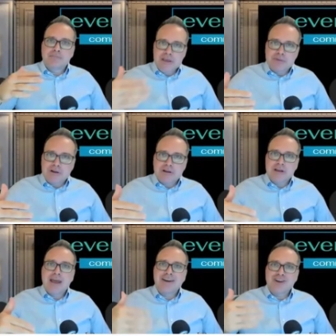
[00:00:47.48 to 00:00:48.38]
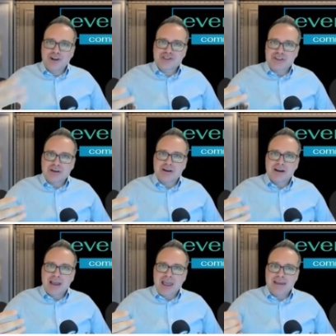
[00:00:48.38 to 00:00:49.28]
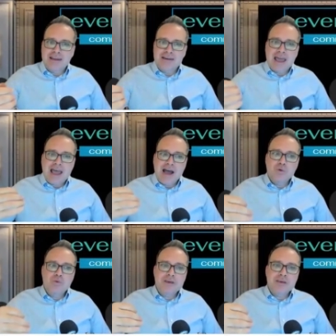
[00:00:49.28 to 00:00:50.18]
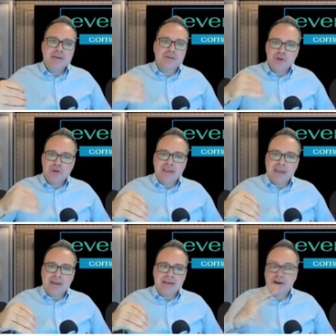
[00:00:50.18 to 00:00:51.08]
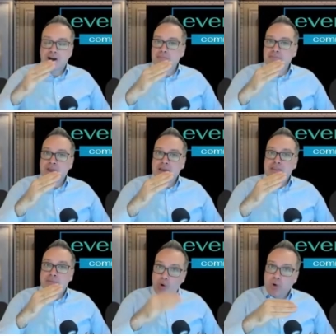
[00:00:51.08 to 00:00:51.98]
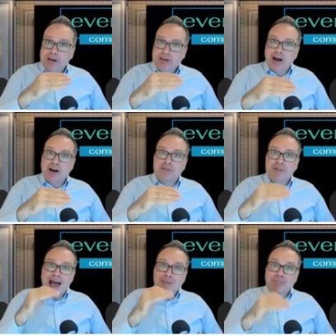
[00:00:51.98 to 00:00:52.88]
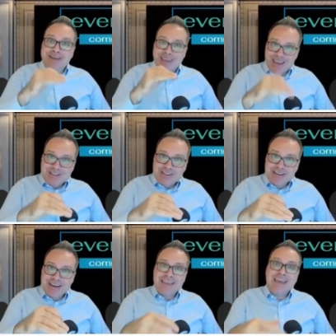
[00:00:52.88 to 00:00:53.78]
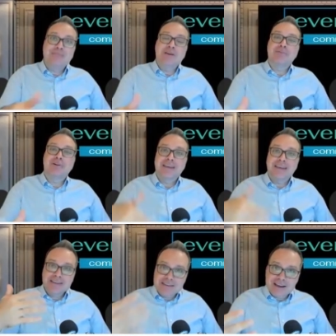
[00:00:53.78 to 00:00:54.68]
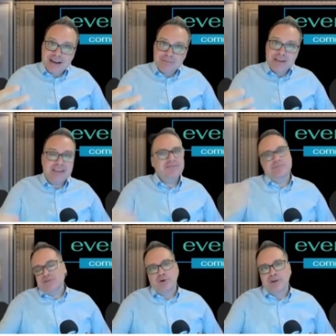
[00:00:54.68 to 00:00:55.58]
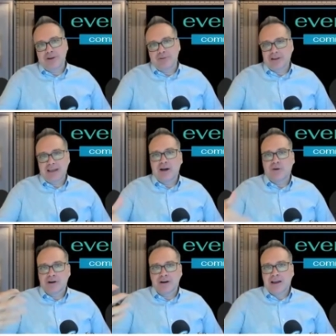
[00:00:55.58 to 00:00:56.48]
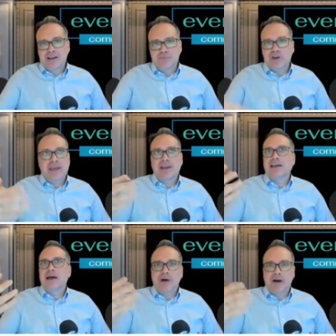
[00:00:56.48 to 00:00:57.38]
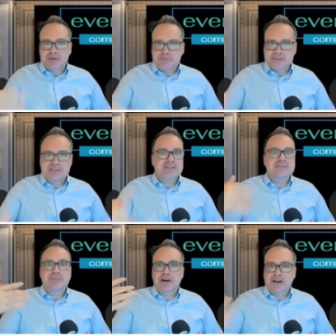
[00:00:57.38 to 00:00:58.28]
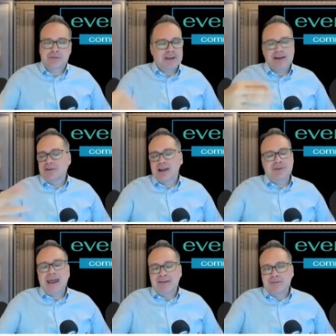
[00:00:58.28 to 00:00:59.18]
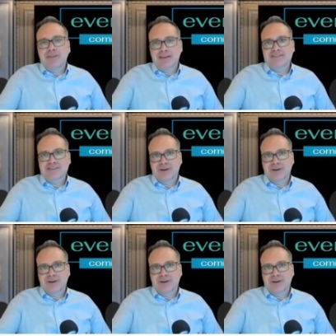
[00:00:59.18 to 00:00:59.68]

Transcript: people and culture and how we communicate from the point of application and getting people into the company, even before that, really, how we're communicating about the positions, about our company. Everything is